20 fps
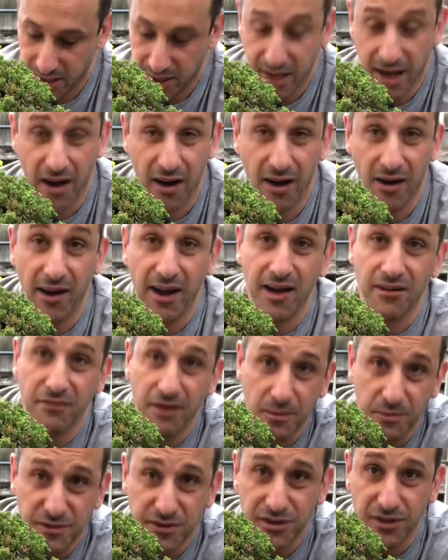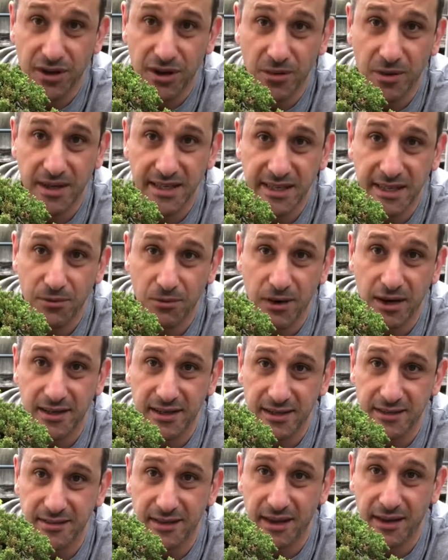Now I have absolutely no idea why it
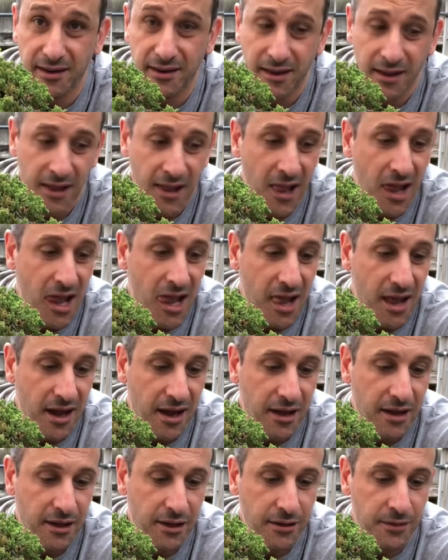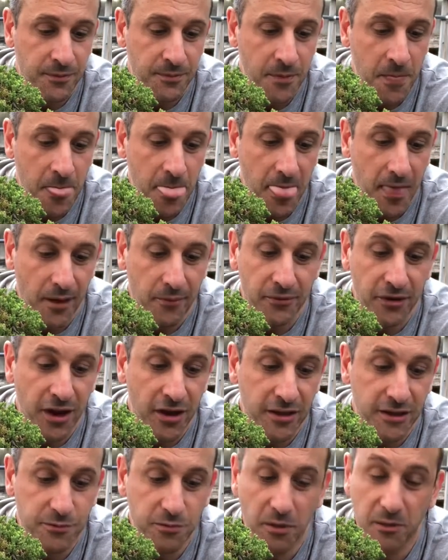does that. I
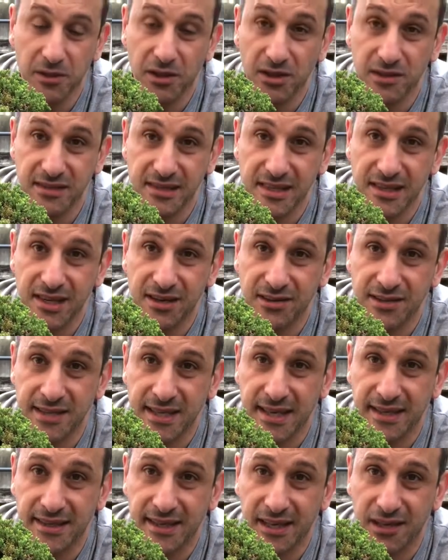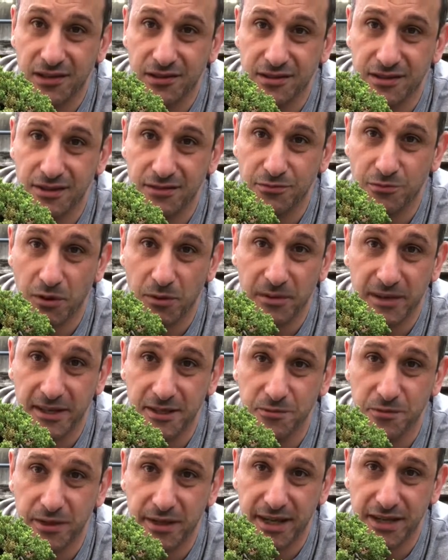know there's probably lots of theories out there, lots of probably
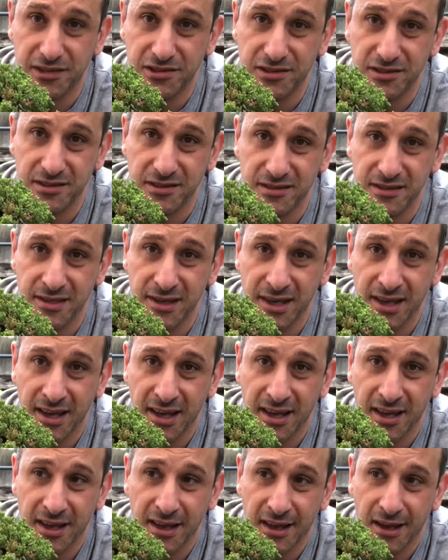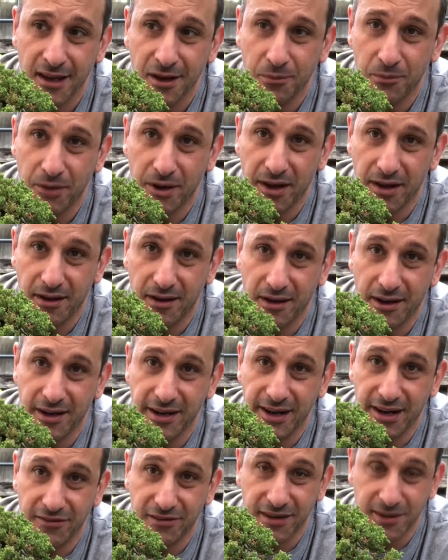explanations, but I
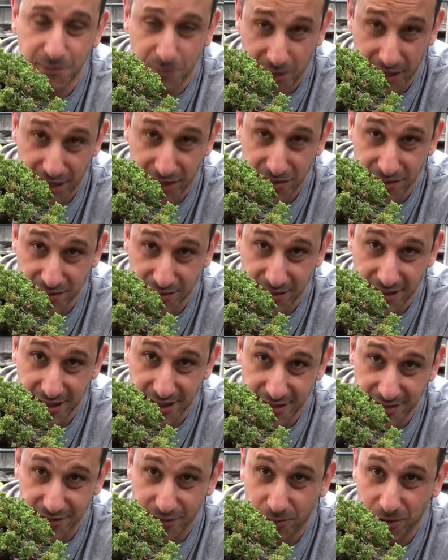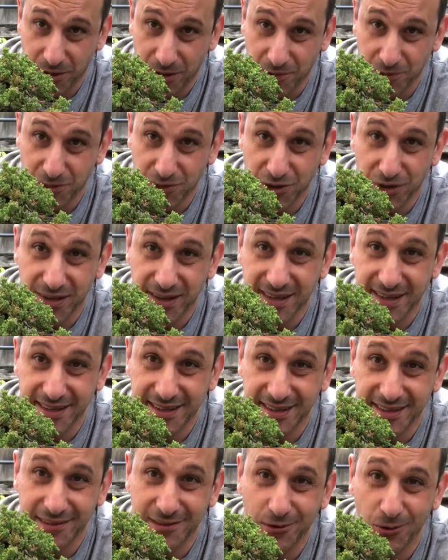don't have an explanation, and that's not what I'm trying
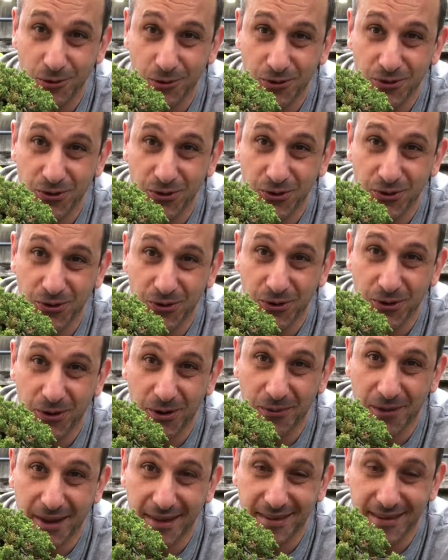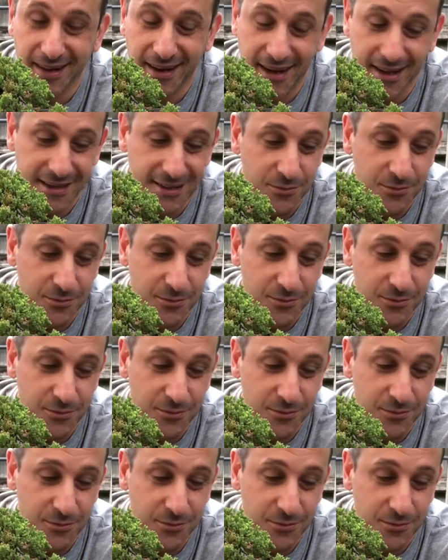to talk about today.